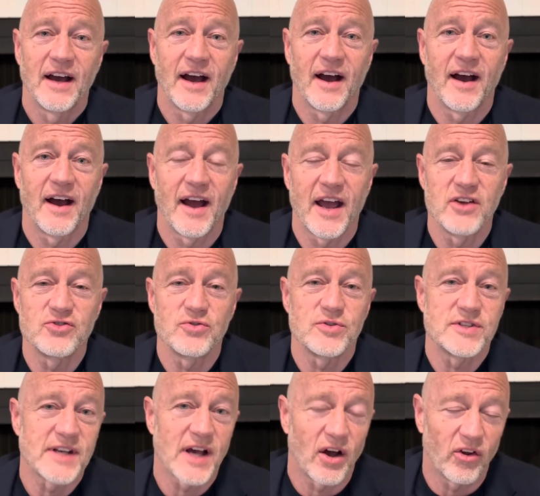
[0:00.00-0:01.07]
Uh, as you
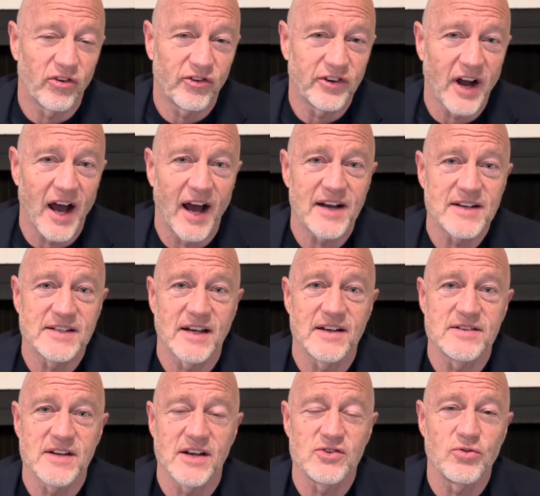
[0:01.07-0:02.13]
sell stocks,
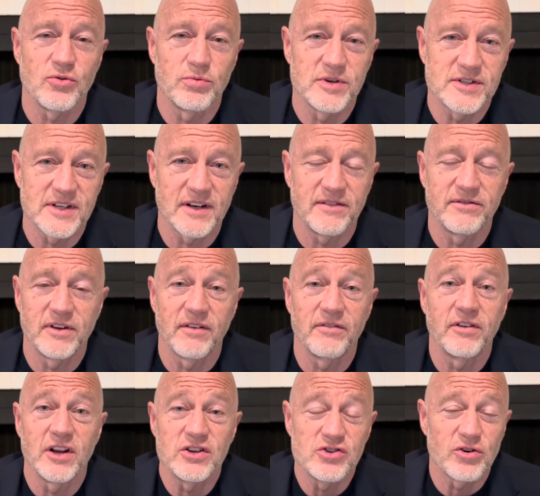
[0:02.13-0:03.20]
as, as you receive
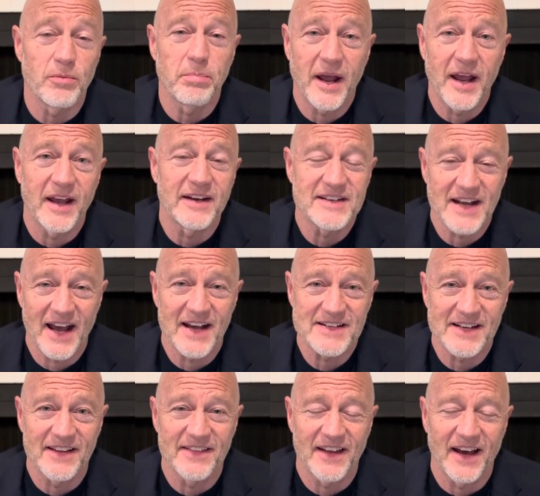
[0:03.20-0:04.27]
dividends, you're paying
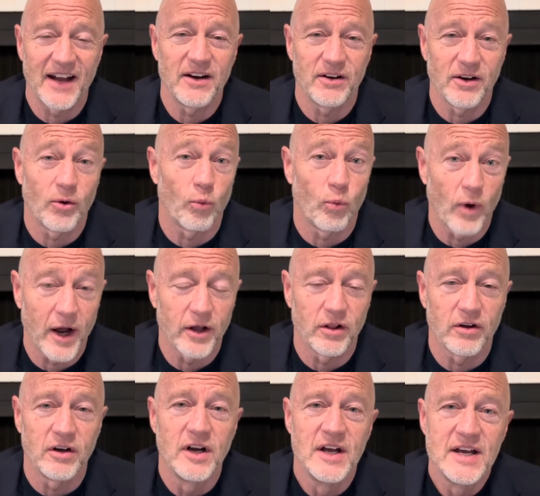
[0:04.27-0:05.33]
tax on that a
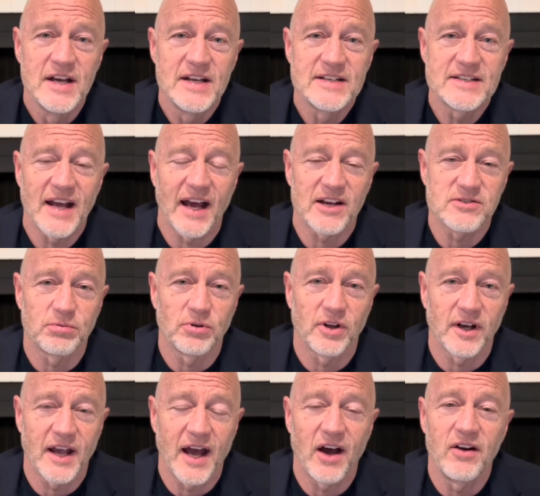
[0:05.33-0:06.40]
regular taxable
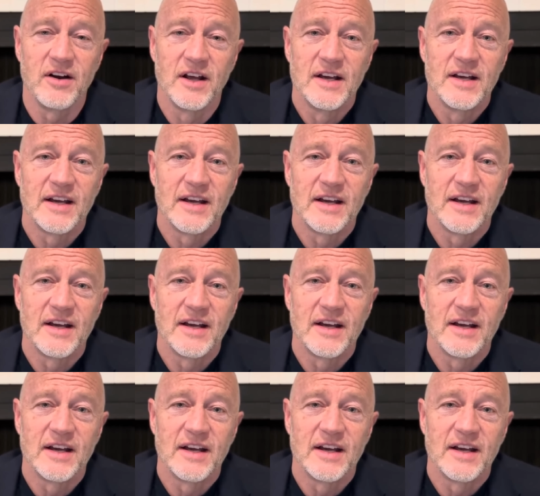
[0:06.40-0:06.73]
account.